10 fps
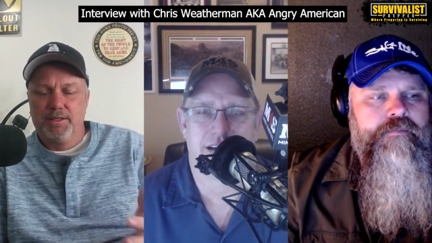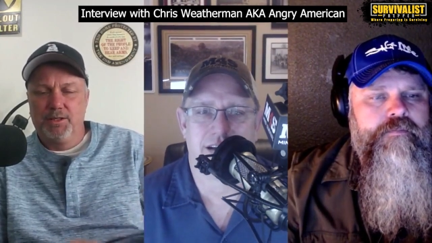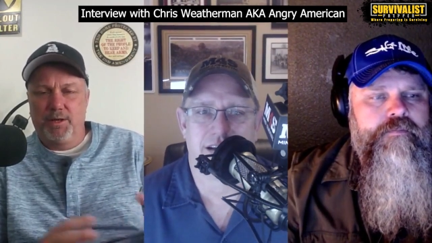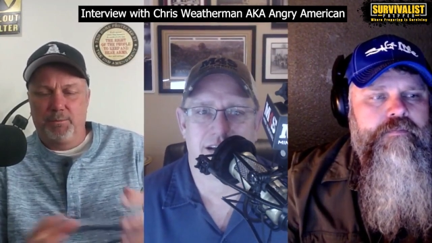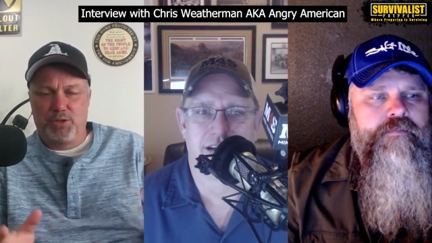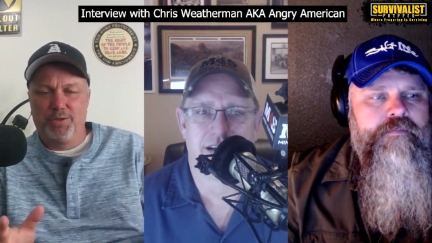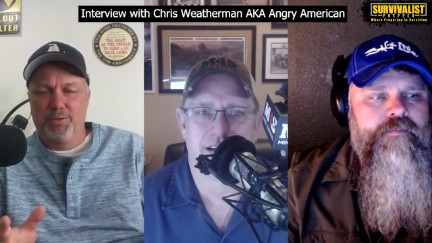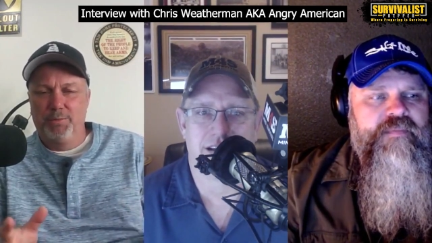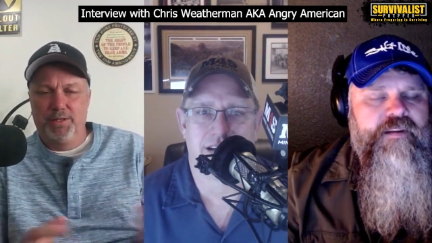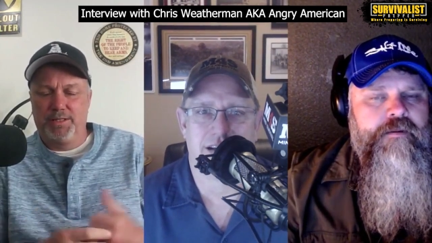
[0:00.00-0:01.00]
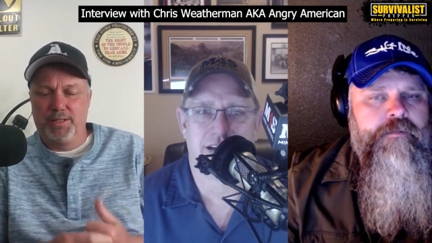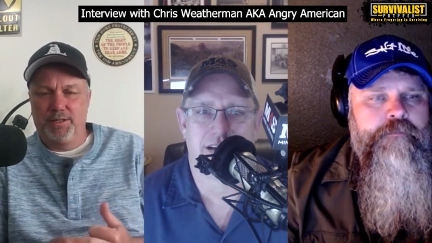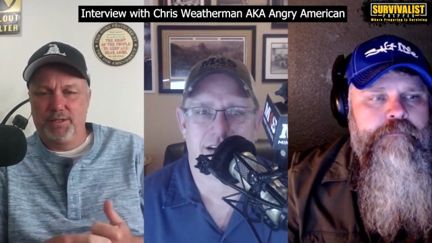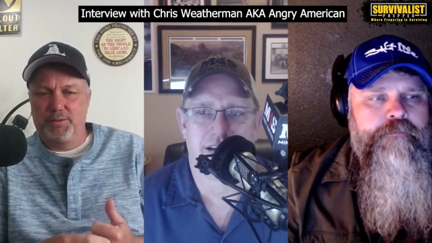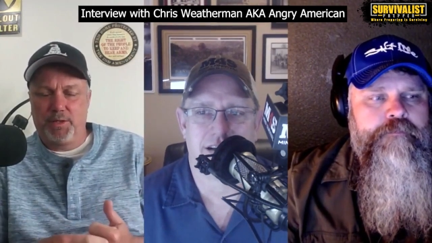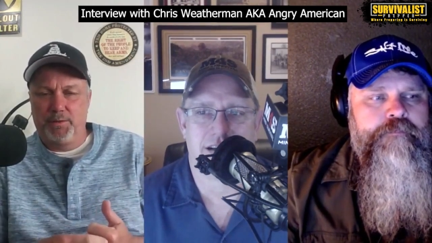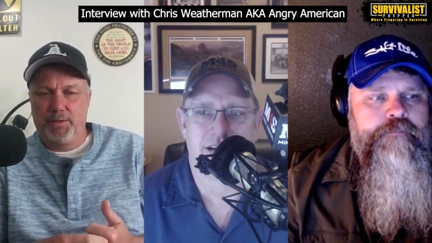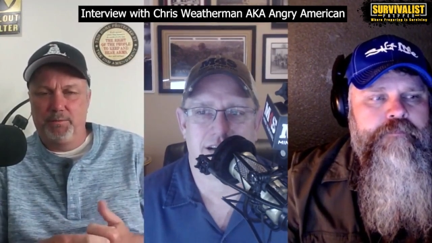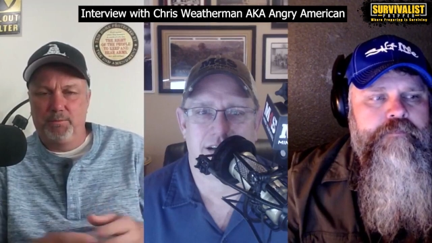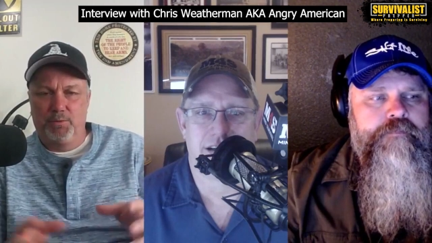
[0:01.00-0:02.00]
Speaker 1: you know I'm sure the military is
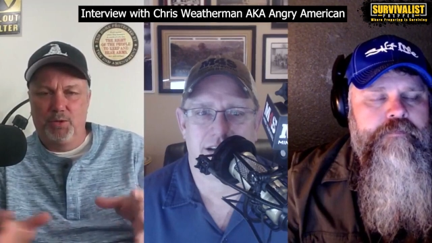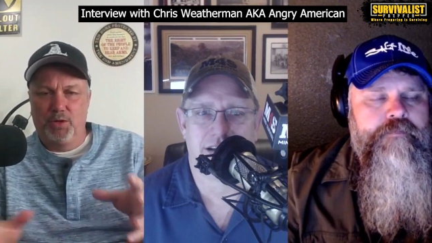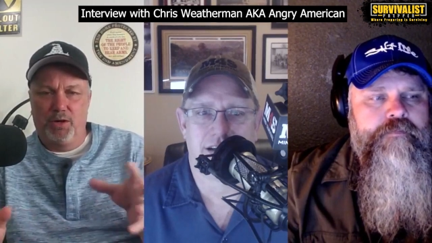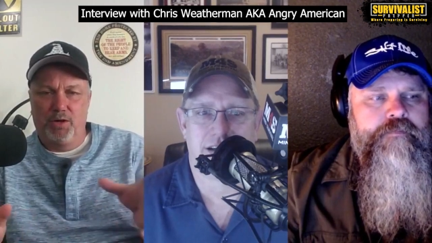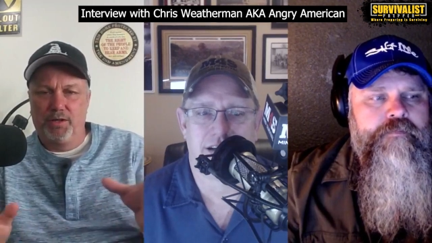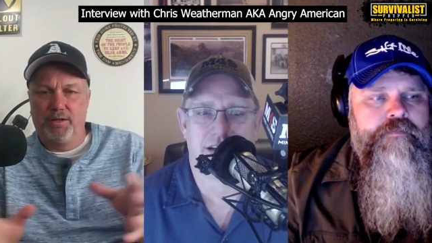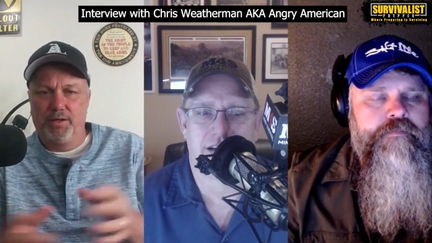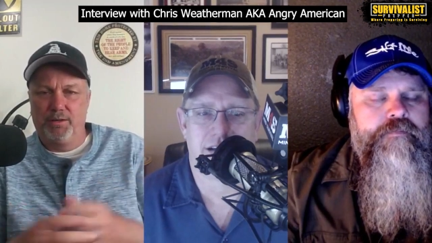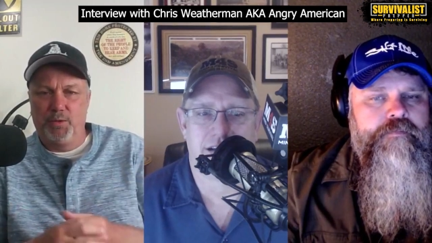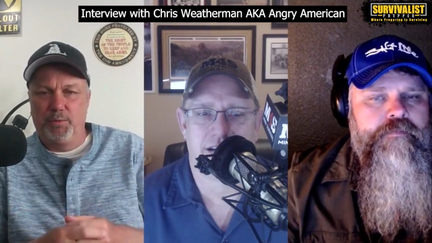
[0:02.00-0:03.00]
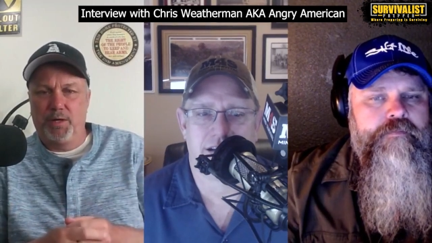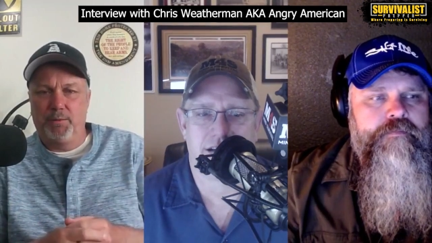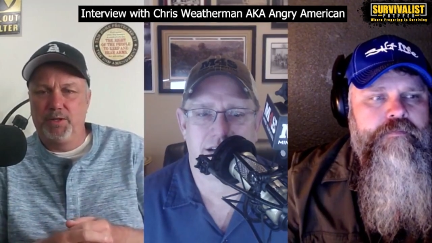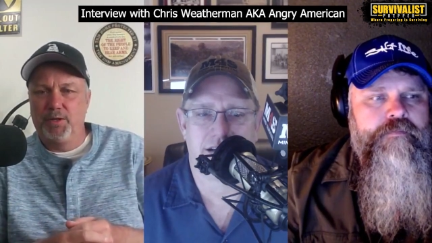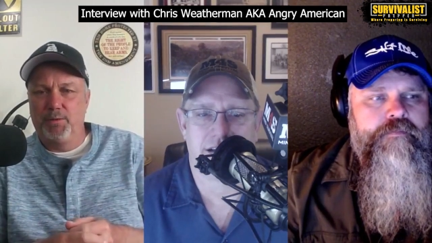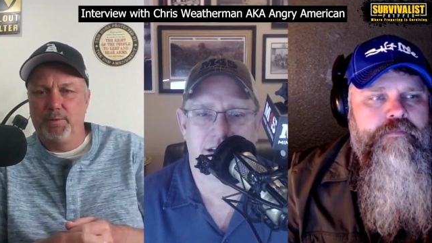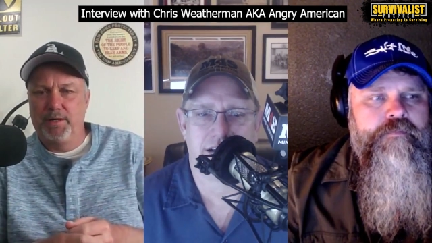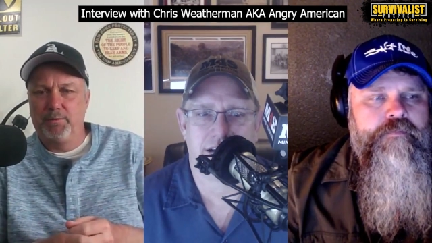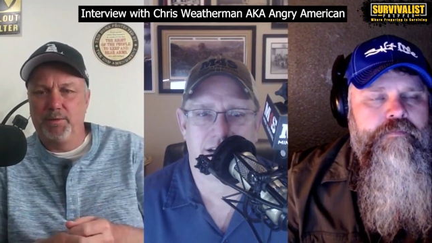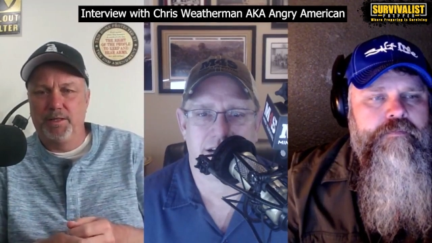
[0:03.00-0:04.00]
probably more hardened than we probably know
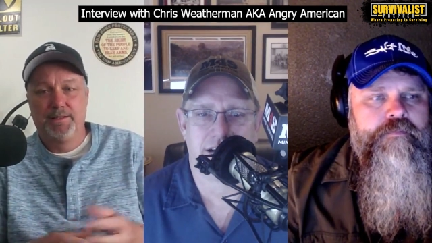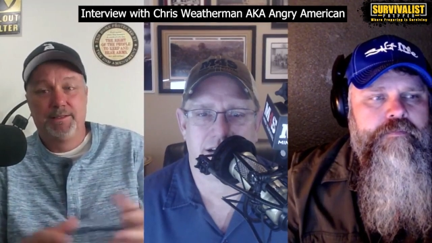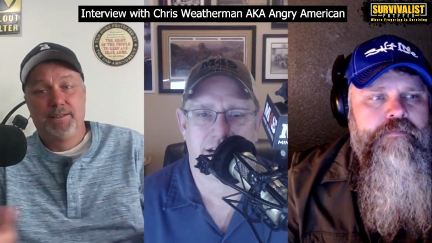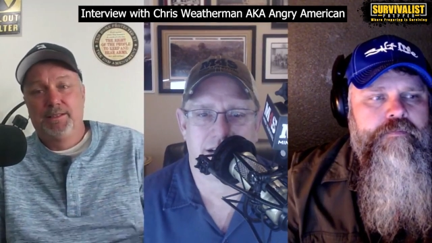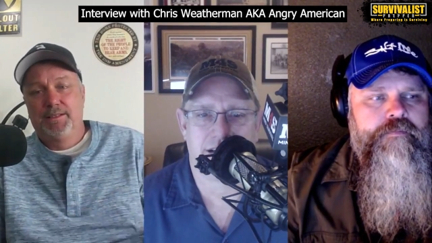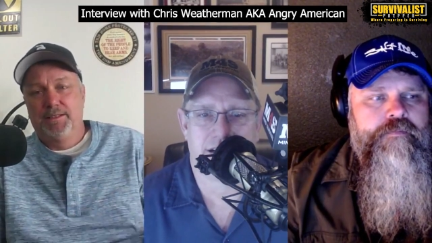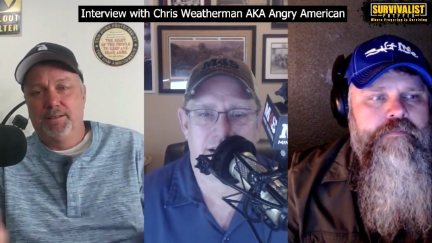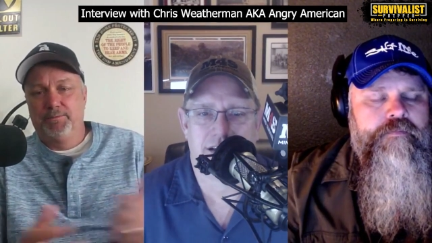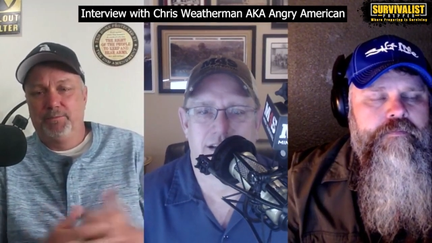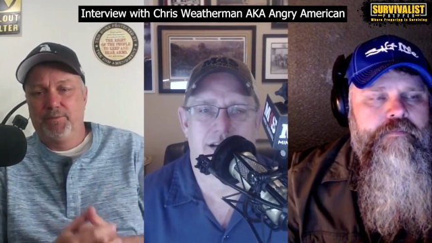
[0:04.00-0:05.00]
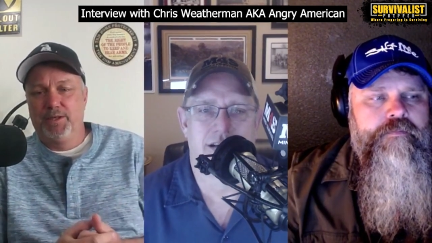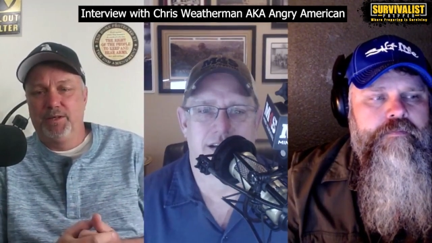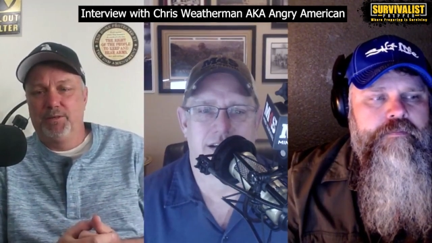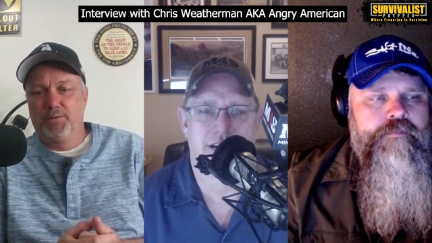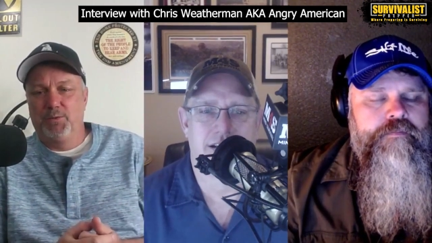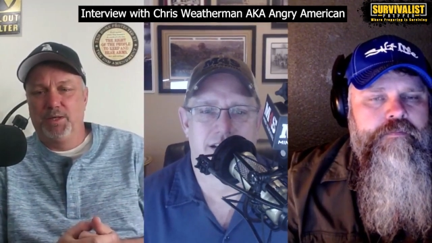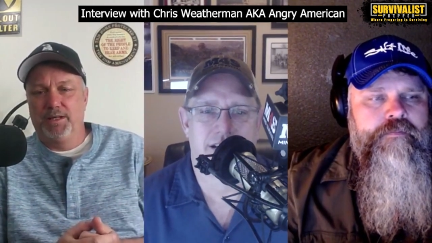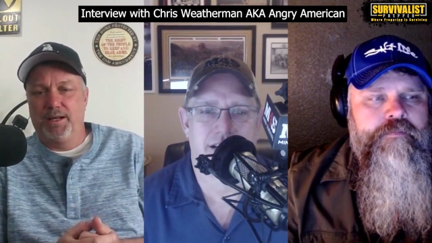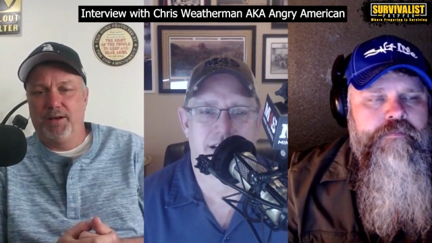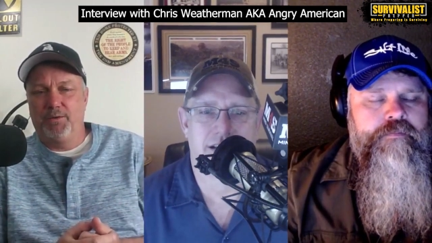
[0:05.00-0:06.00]
about, but uh, you know what?